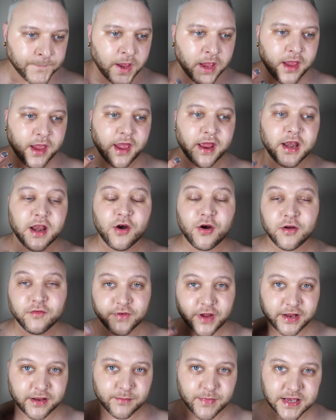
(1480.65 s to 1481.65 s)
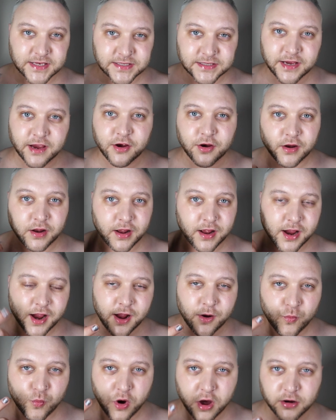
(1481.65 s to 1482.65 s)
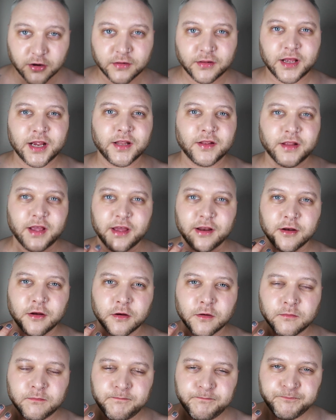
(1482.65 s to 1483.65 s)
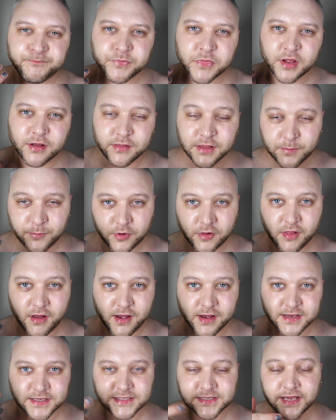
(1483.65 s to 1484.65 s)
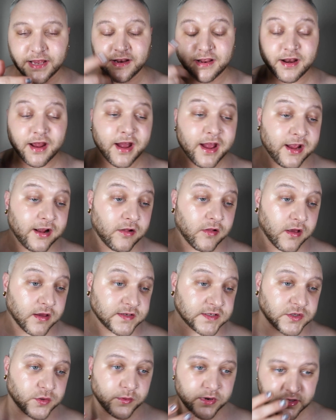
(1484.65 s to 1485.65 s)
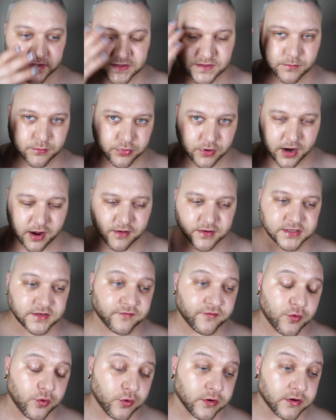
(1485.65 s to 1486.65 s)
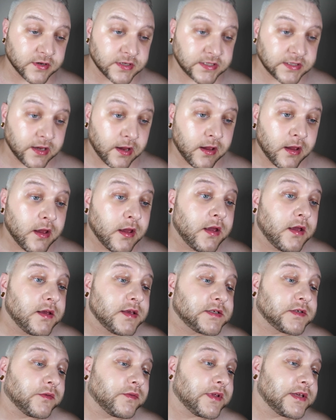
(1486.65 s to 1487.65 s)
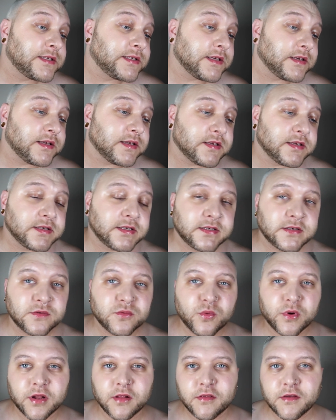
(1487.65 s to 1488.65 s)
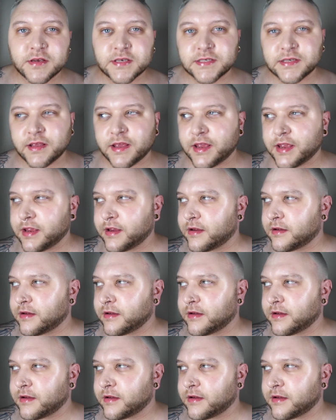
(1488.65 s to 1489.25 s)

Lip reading: And now I've added mascara, waterline liner, lip gloss, and an eye gloss to it, and some brows, of course. So this is what it looks like.